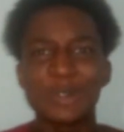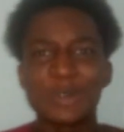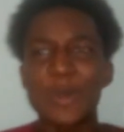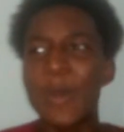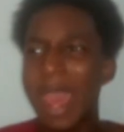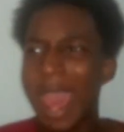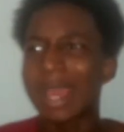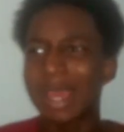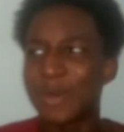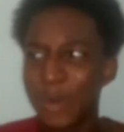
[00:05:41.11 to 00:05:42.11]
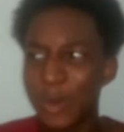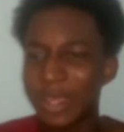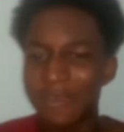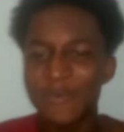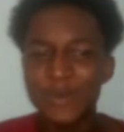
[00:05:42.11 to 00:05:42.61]
so I can know
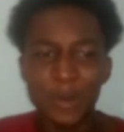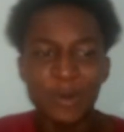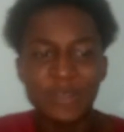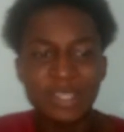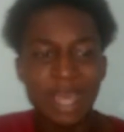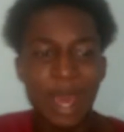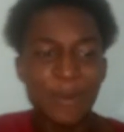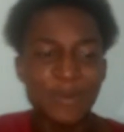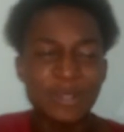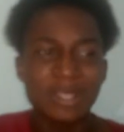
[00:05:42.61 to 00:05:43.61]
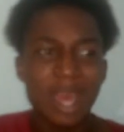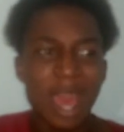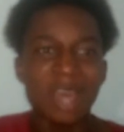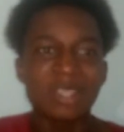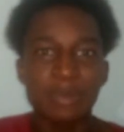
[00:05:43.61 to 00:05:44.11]
if some of these apps
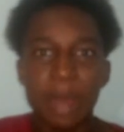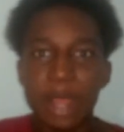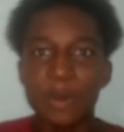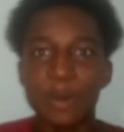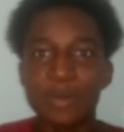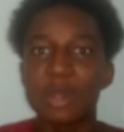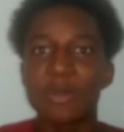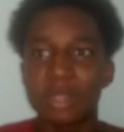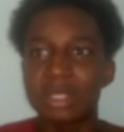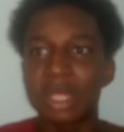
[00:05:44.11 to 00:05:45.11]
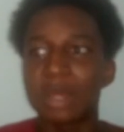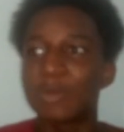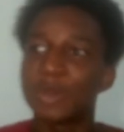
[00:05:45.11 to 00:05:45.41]
are spying on me or things like that,